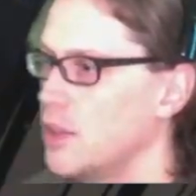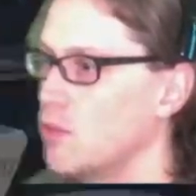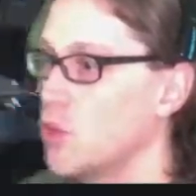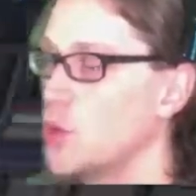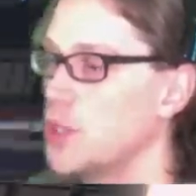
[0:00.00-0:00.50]

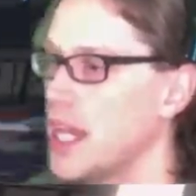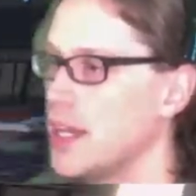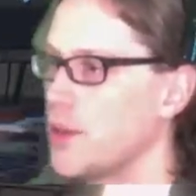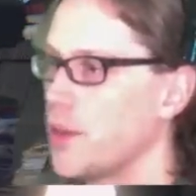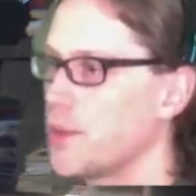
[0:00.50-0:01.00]

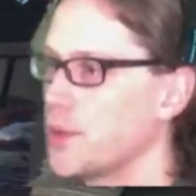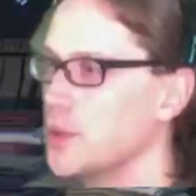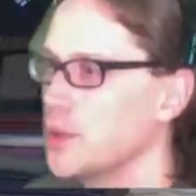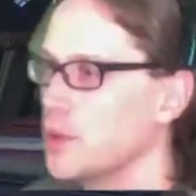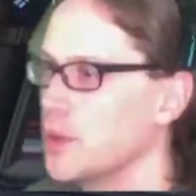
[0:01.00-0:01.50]
rotate
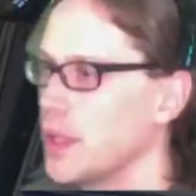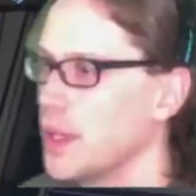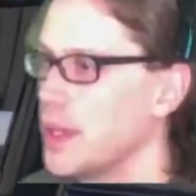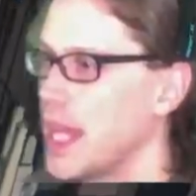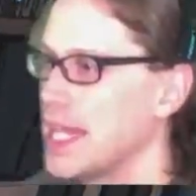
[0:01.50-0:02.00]
through.
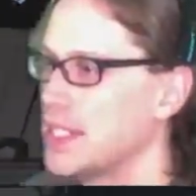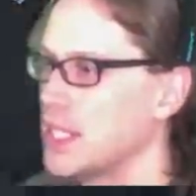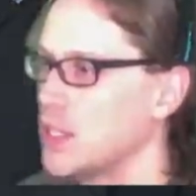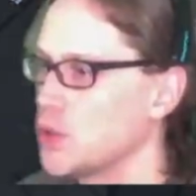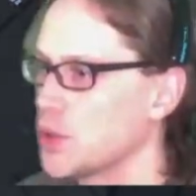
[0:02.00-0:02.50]
That's
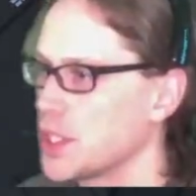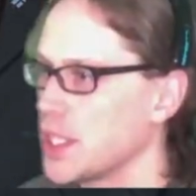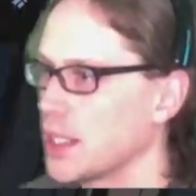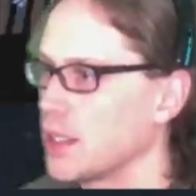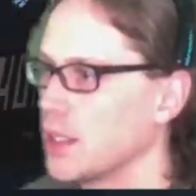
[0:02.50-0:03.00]

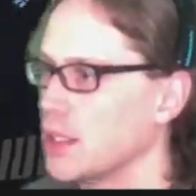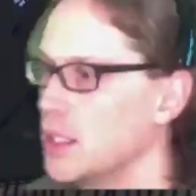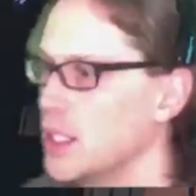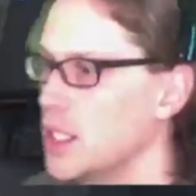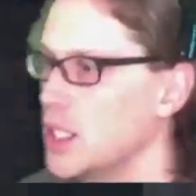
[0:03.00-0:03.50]
interesting.
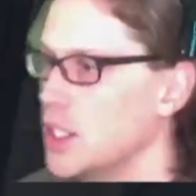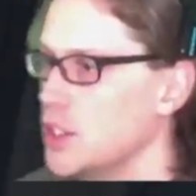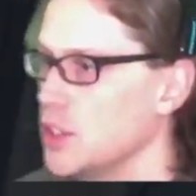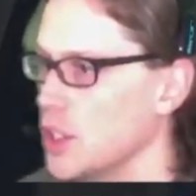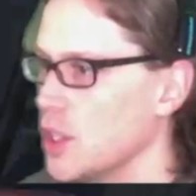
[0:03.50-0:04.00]

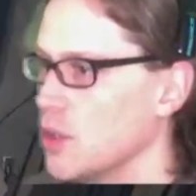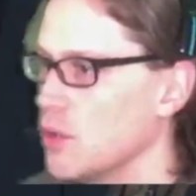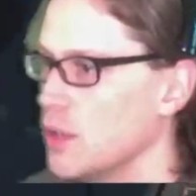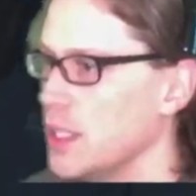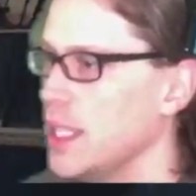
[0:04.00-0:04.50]

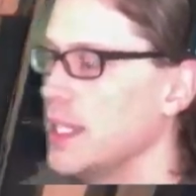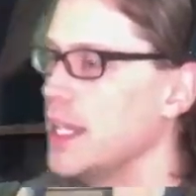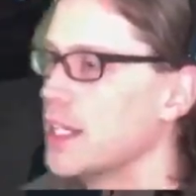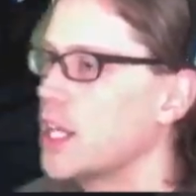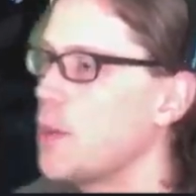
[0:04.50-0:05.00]
So
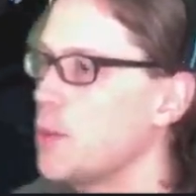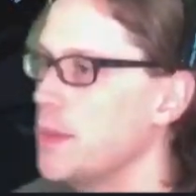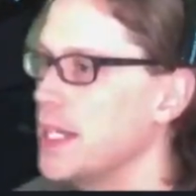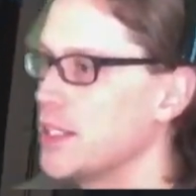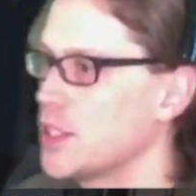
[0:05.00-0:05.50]
in a couple
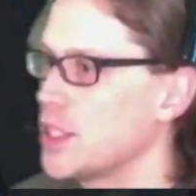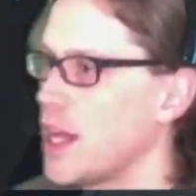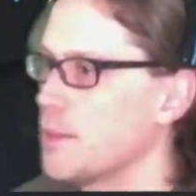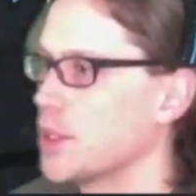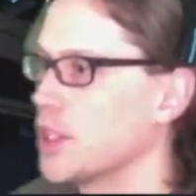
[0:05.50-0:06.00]
minutes,
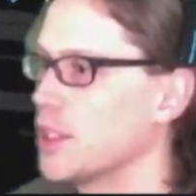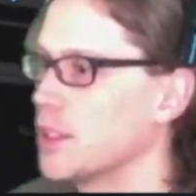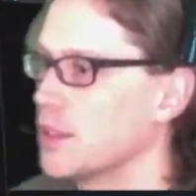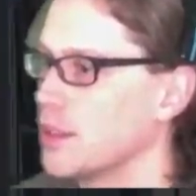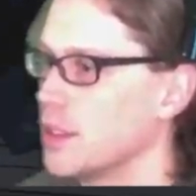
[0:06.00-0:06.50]
I'm going
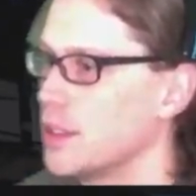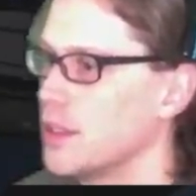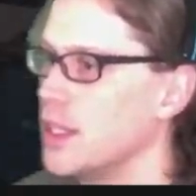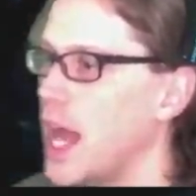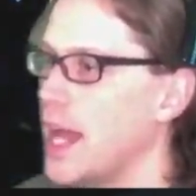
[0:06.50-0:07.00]
to
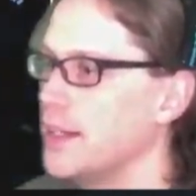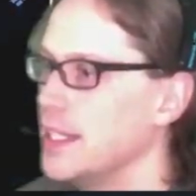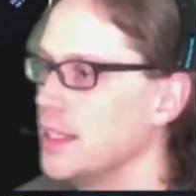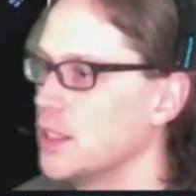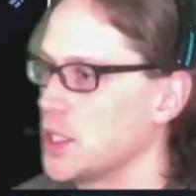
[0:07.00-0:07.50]
not
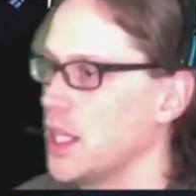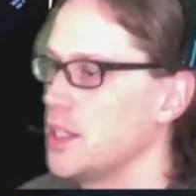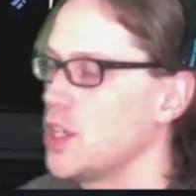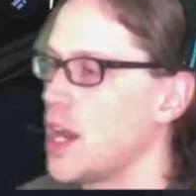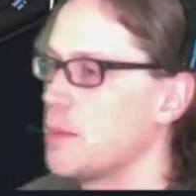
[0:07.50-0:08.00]
need the
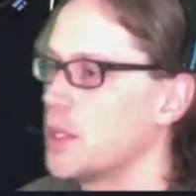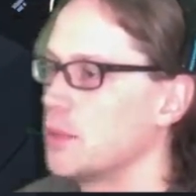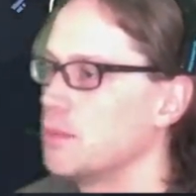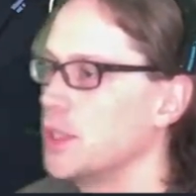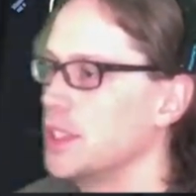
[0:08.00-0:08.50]
sledgehammer,
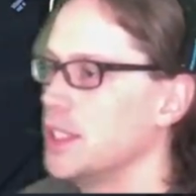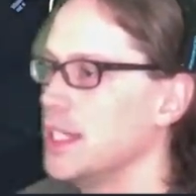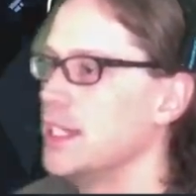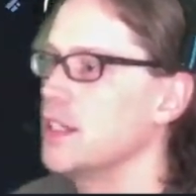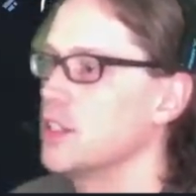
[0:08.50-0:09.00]
but
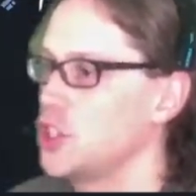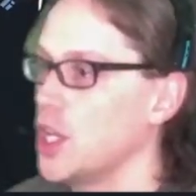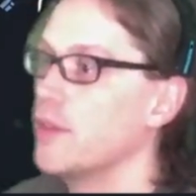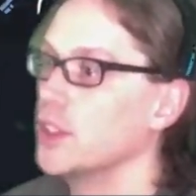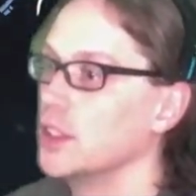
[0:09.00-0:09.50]
need a
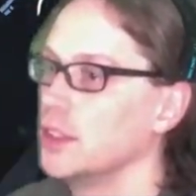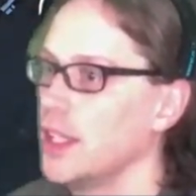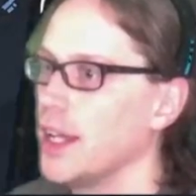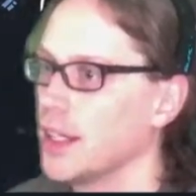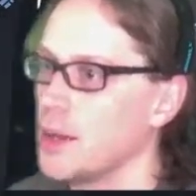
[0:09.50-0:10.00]
shovel
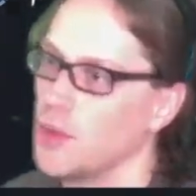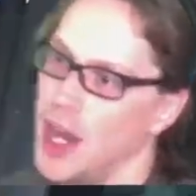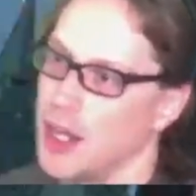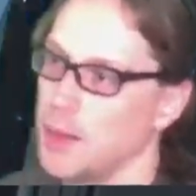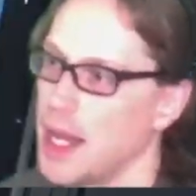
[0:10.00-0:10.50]
and come
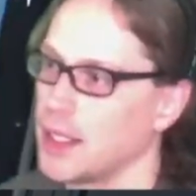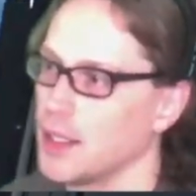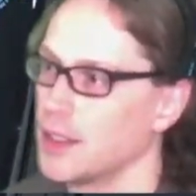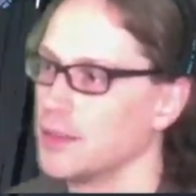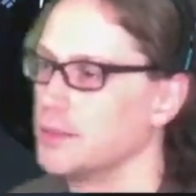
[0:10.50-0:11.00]
running back
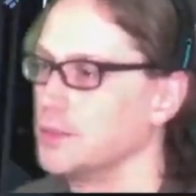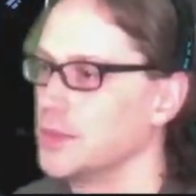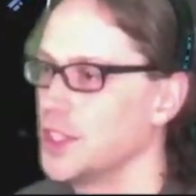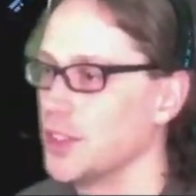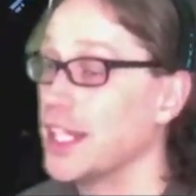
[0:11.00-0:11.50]
here.
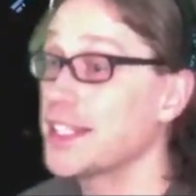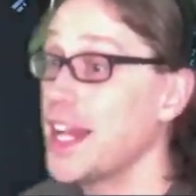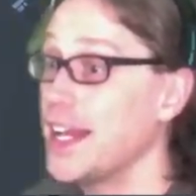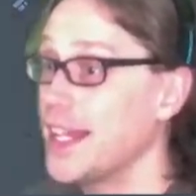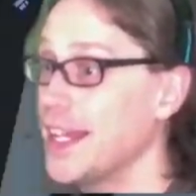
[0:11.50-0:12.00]
So get
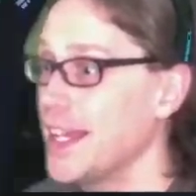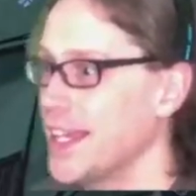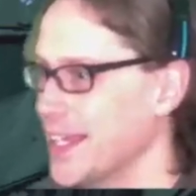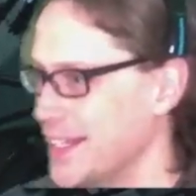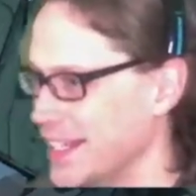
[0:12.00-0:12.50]

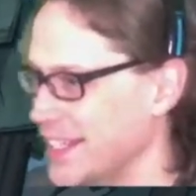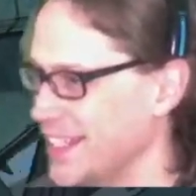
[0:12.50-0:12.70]
excited!